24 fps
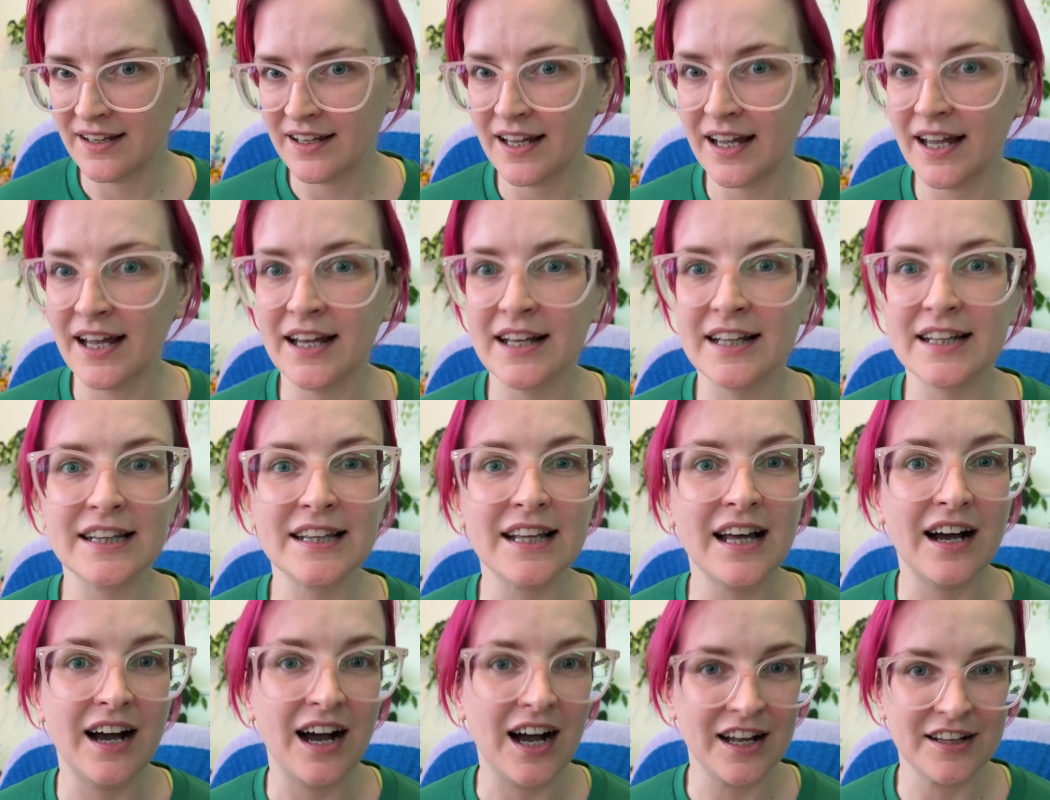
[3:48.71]
and
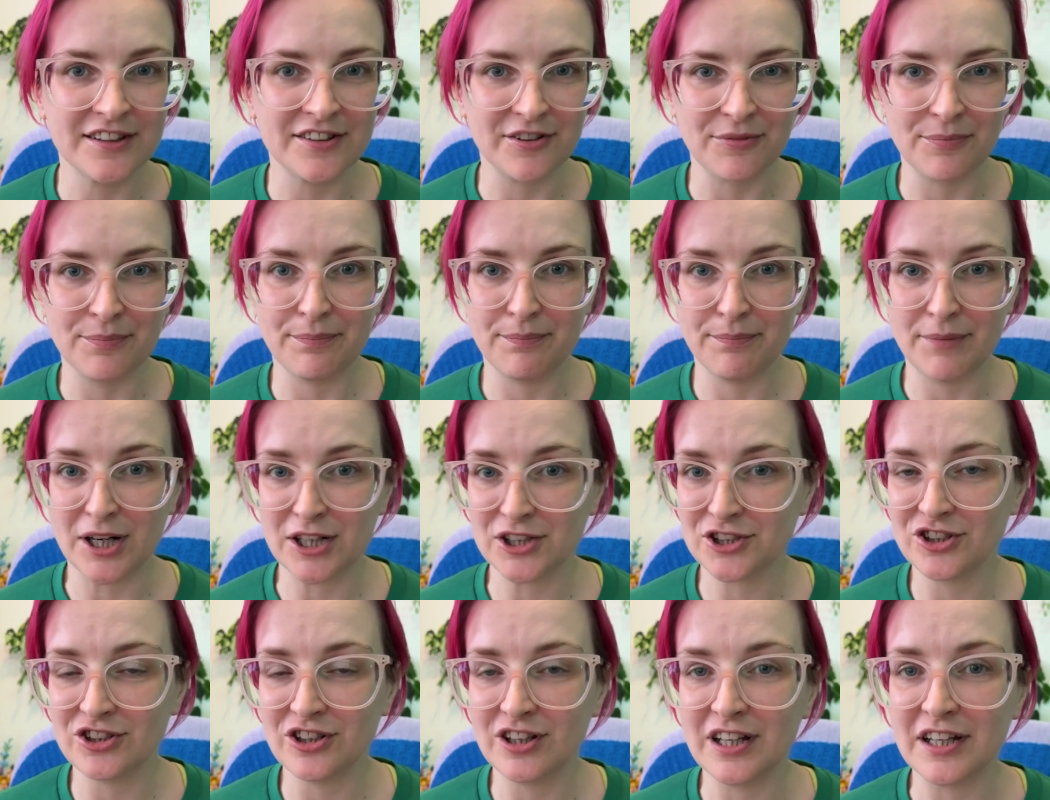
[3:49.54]
other
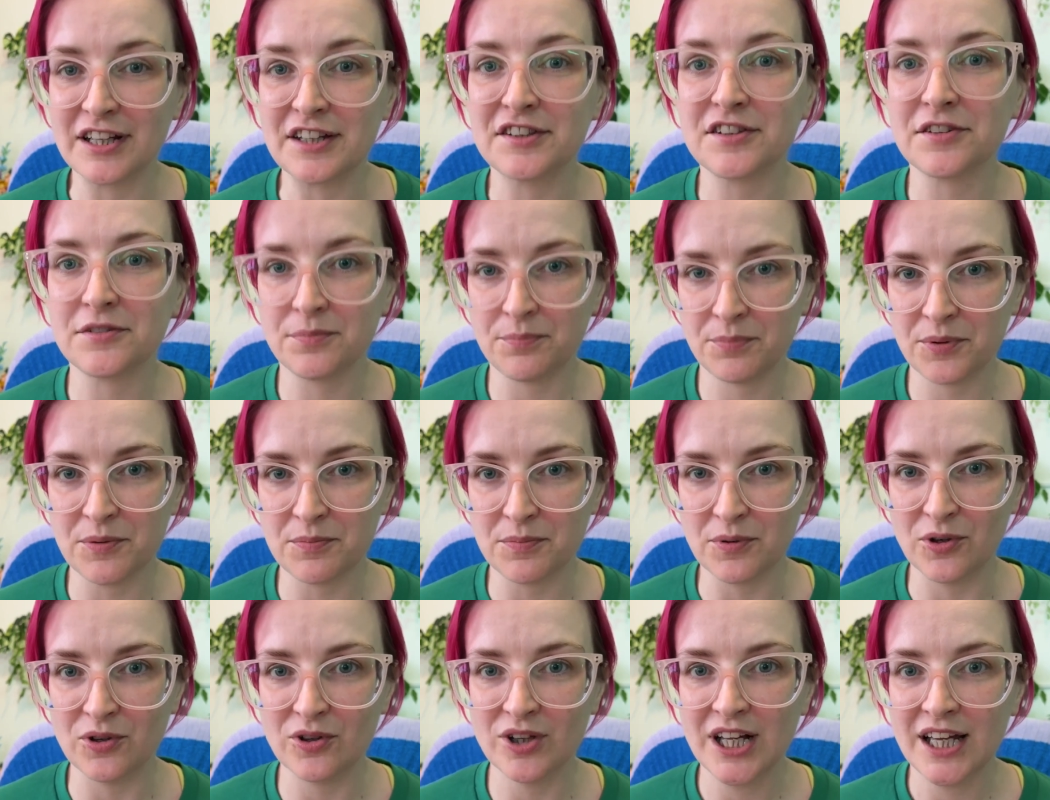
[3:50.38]
marginalized
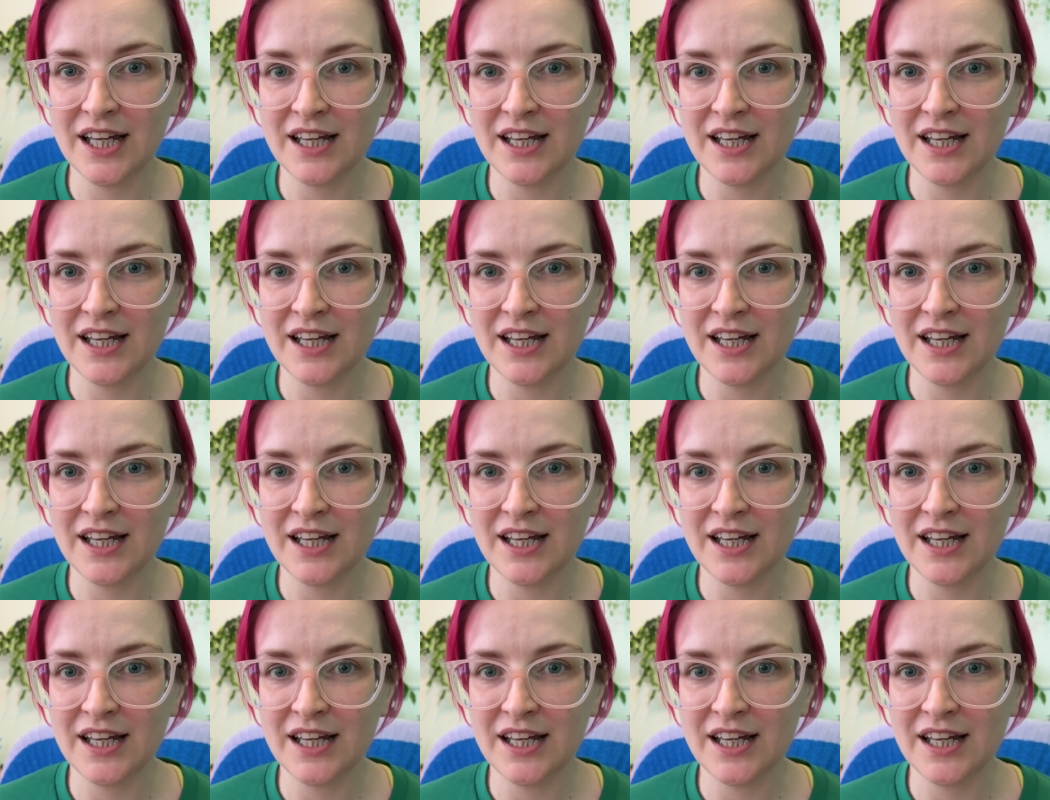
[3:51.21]
people